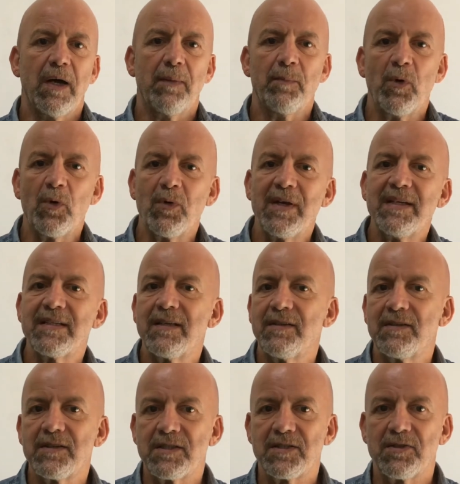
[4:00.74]
and more easily
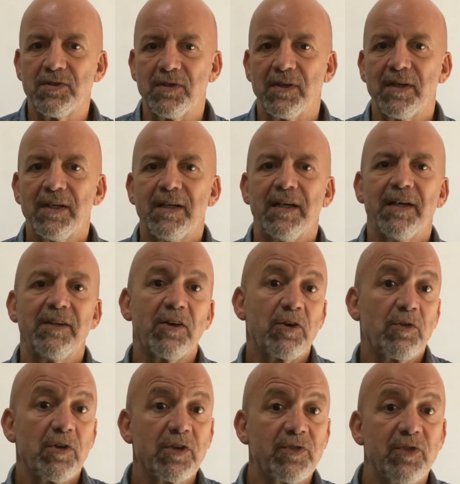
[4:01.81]
understood, and that
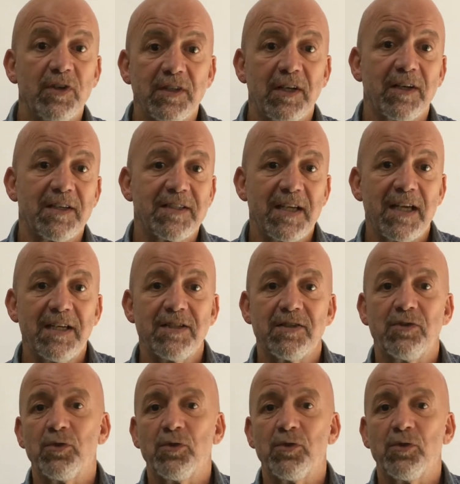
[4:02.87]
cross-fertilisation